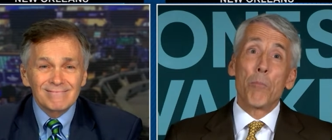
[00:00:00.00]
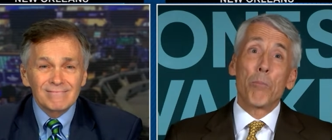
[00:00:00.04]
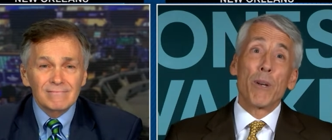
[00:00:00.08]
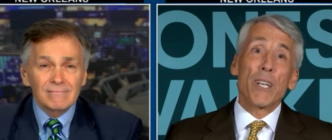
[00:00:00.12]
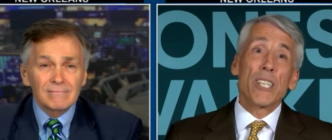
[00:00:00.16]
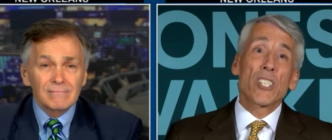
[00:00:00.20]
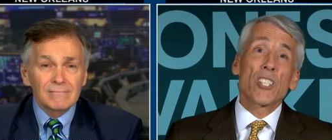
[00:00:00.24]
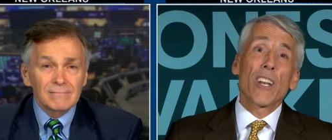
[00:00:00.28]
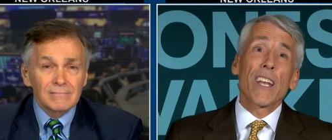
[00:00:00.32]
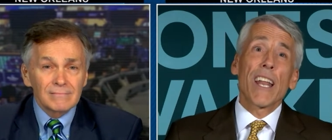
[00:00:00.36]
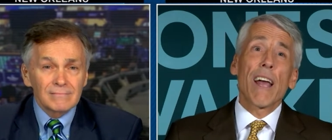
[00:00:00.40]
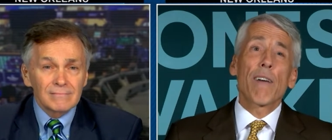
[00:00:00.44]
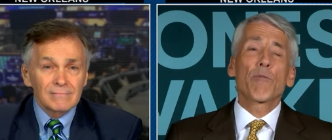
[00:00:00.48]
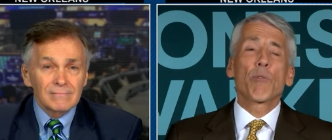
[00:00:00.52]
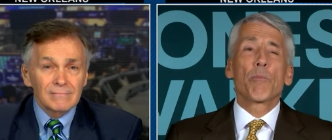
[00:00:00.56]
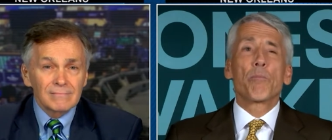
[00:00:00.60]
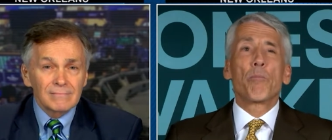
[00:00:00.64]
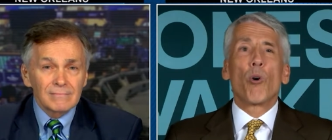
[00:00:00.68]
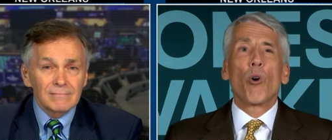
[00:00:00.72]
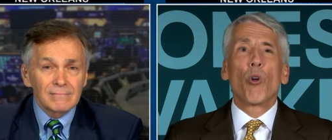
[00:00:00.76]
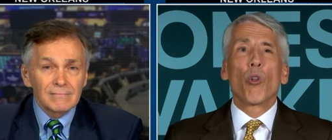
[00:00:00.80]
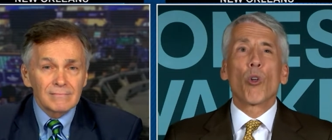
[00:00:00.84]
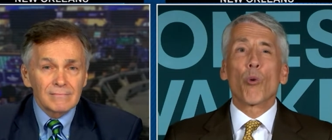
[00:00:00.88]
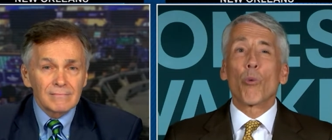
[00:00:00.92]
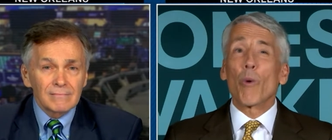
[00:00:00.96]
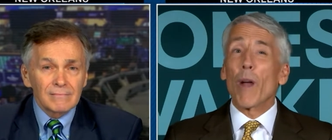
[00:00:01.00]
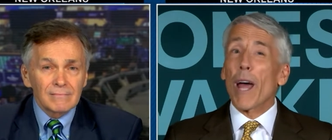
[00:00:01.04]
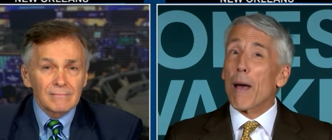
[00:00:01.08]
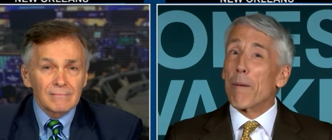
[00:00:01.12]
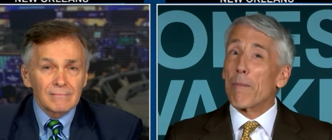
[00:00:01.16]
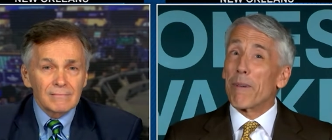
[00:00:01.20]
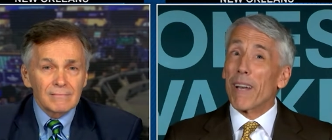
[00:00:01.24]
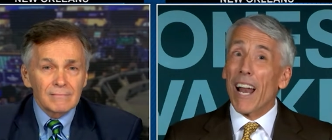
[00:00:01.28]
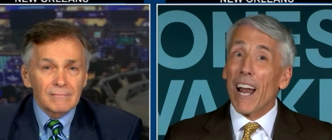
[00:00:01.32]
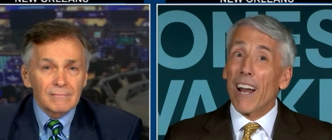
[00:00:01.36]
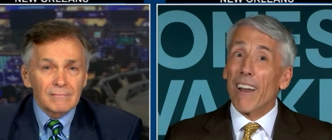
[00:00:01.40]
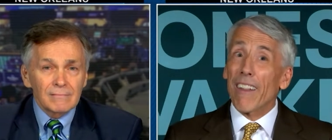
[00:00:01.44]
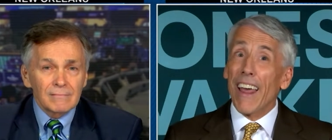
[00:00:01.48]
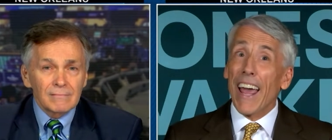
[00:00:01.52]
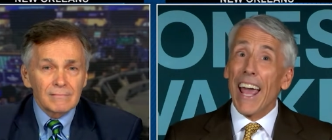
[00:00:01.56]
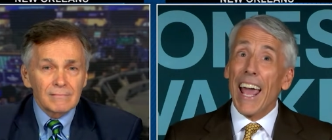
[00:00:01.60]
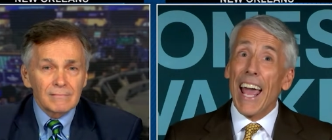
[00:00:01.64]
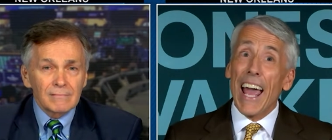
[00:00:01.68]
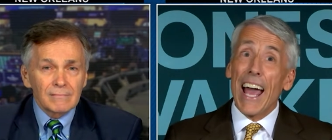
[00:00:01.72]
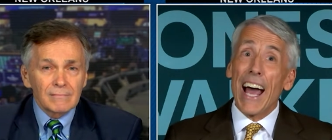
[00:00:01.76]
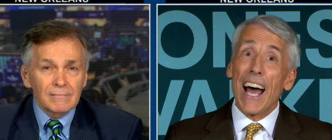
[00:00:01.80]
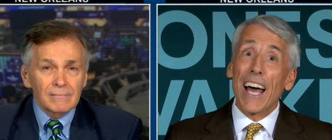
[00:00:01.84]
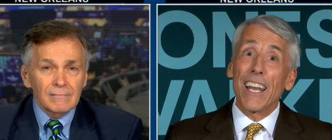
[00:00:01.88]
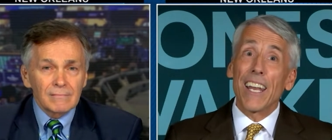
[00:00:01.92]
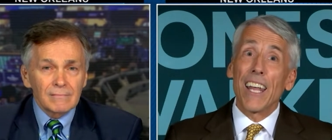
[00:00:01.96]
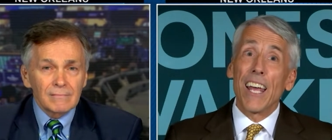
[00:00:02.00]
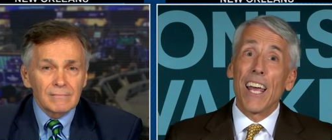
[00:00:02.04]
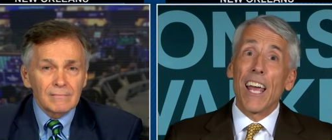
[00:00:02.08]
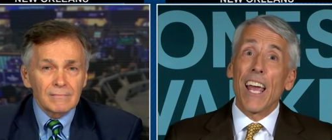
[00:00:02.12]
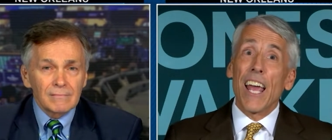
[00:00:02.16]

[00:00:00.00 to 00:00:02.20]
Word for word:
Speaker 1: but he's going to have to pull a rabbit out of the hat.